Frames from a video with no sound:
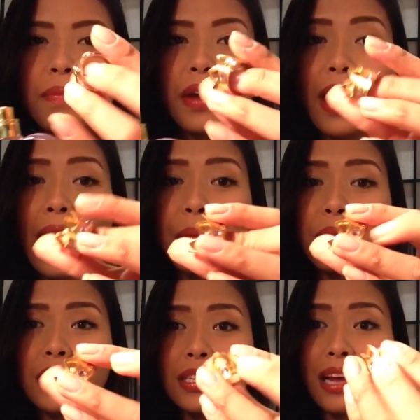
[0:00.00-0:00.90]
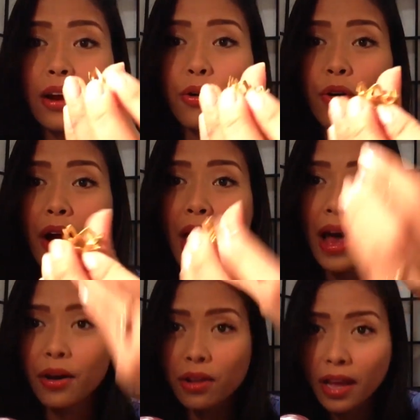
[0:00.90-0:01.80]
the cap is like
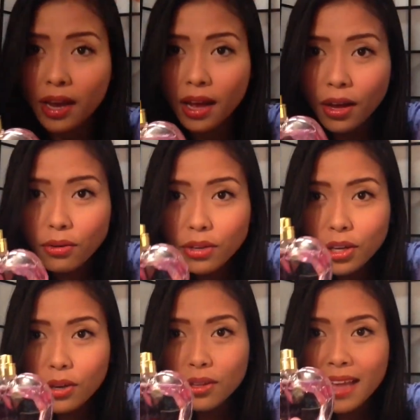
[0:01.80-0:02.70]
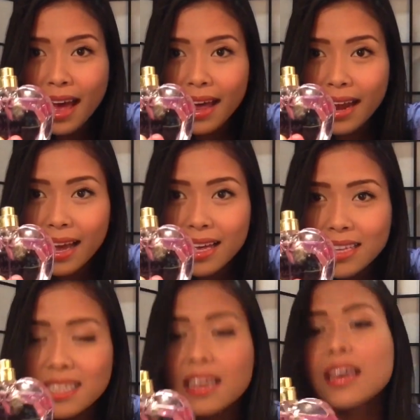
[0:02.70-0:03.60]
crown, like how cute that is.